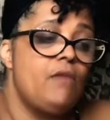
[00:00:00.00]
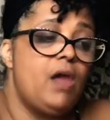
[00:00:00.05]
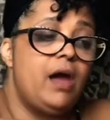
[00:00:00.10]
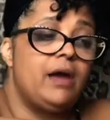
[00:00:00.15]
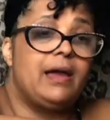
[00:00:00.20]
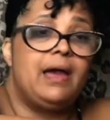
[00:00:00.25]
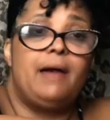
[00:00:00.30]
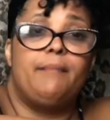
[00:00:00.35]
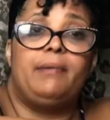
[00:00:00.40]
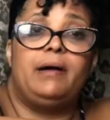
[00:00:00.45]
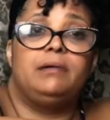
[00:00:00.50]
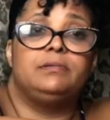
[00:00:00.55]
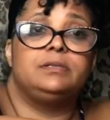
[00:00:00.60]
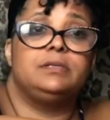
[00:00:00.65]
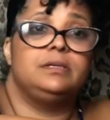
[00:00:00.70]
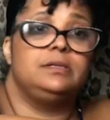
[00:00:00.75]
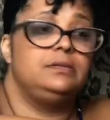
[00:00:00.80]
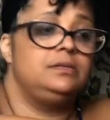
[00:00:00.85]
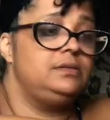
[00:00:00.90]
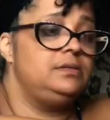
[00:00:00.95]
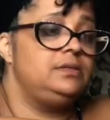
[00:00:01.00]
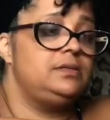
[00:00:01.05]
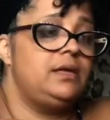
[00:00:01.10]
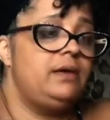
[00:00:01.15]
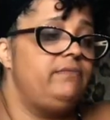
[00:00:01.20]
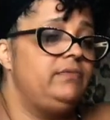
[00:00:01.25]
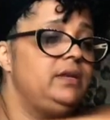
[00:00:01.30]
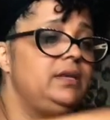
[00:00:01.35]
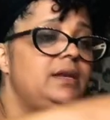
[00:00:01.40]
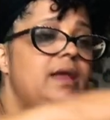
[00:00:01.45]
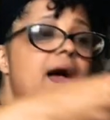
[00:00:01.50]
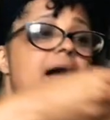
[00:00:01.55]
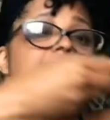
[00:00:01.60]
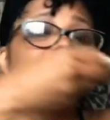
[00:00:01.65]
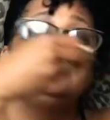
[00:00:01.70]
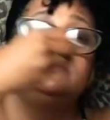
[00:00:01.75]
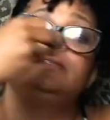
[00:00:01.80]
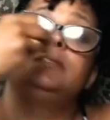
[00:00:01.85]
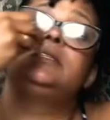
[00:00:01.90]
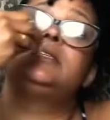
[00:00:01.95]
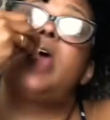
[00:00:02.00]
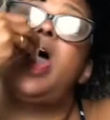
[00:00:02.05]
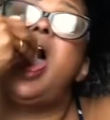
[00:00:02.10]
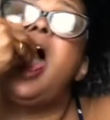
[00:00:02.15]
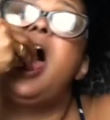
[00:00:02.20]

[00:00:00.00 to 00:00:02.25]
I got about $60, $70.